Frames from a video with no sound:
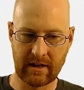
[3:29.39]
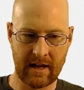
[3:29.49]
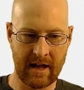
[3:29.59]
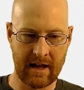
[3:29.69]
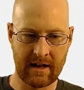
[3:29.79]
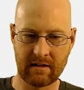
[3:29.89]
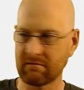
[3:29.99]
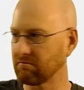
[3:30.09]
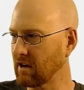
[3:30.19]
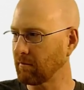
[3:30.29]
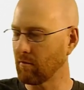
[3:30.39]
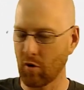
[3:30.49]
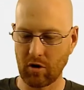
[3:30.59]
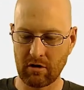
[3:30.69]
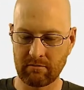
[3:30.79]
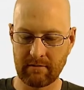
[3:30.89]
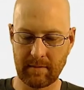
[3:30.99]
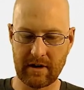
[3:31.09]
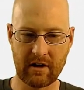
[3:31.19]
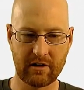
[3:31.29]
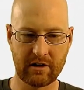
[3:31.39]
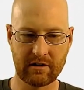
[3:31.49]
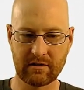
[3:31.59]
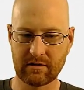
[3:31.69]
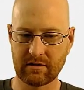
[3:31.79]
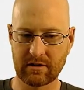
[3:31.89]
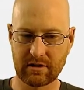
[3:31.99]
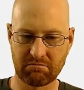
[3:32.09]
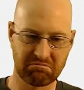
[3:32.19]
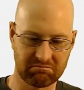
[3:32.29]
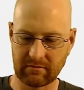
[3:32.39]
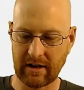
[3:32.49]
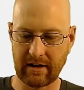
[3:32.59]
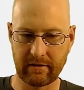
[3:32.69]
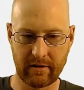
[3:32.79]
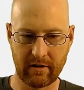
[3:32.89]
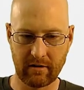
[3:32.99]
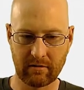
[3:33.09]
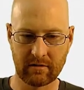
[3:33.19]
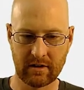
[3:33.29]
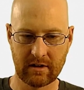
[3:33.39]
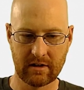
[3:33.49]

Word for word: And a couple more, maybe onions. I don't know